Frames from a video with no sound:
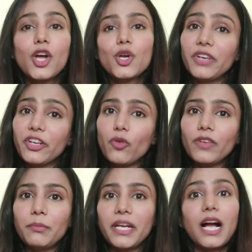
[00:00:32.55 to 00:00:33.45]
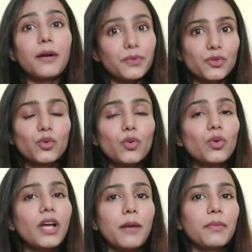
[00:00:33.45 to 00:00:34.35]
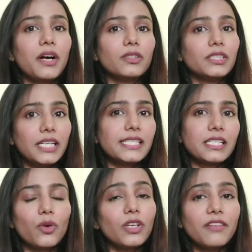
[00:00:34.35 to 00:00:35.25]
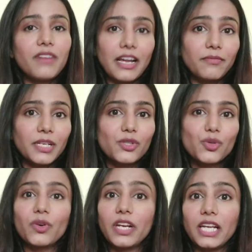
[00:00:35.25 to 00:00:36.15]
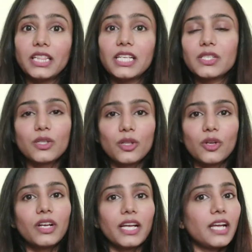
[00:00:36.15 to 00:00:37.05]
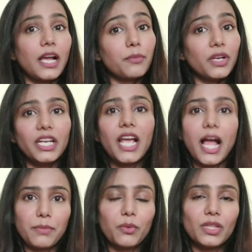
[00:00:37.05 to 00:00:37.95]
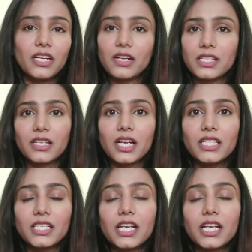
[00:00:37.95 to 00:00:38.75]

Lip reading: Video will be up soon about this. Only 5 minutes to create this look and I'm really happy with the result.